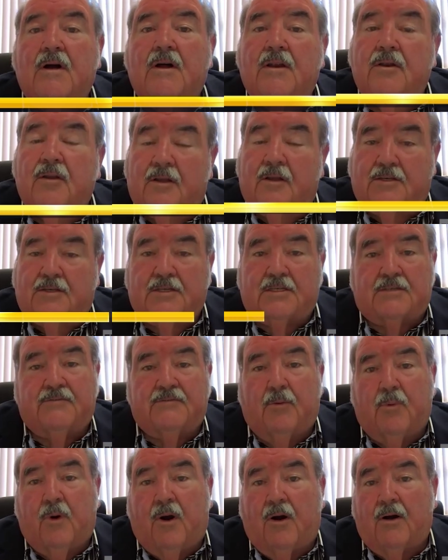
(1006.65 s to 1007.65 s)
not just
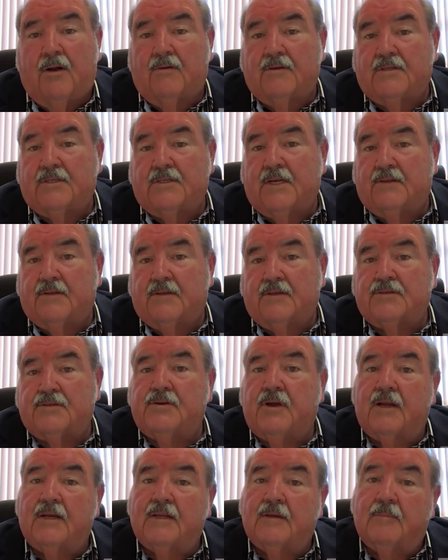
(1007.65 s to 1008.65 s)
for Whyalla and South
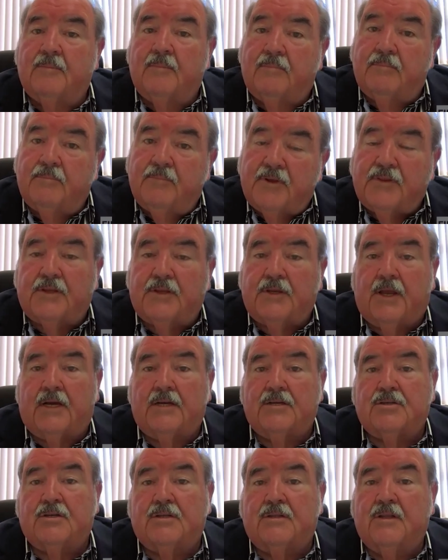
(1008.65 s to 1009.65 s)
Australia, but the
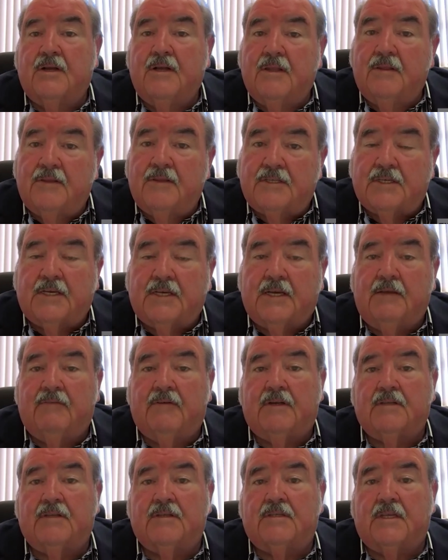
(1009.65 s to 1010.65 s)
nation, the
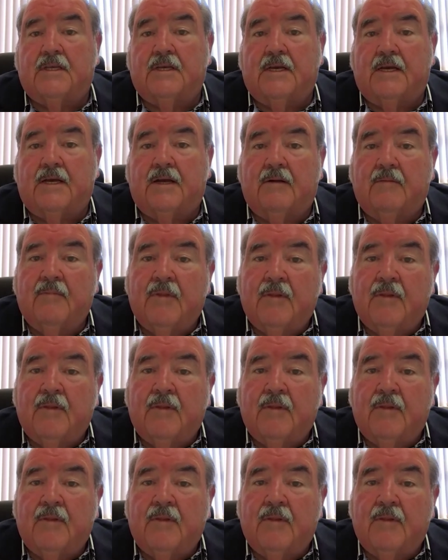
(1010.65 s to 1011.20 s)
significance there.